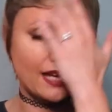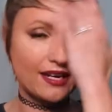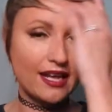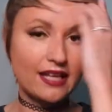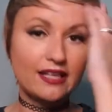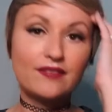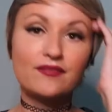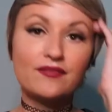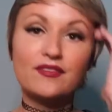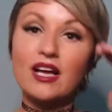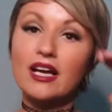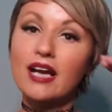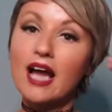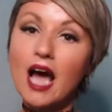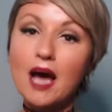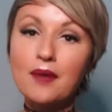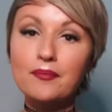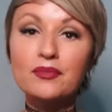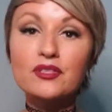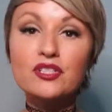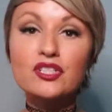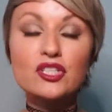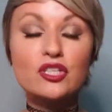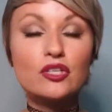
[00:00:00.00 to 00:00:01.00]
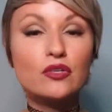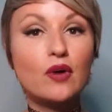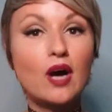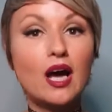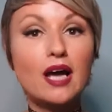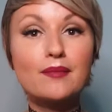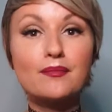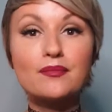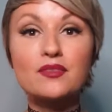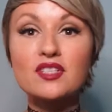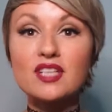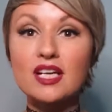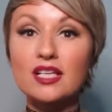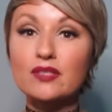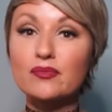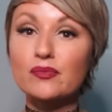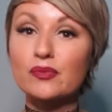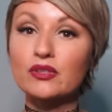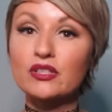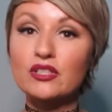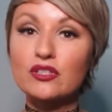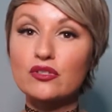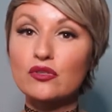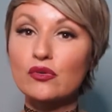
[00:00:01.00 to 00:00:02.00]
And if that happened to you, I'm
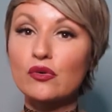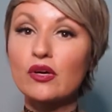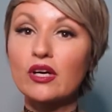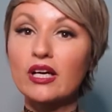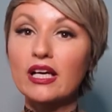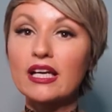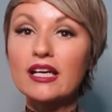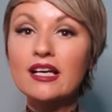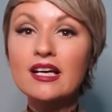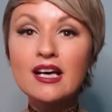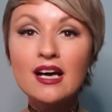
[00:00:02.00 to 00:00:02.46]
desperately sorry.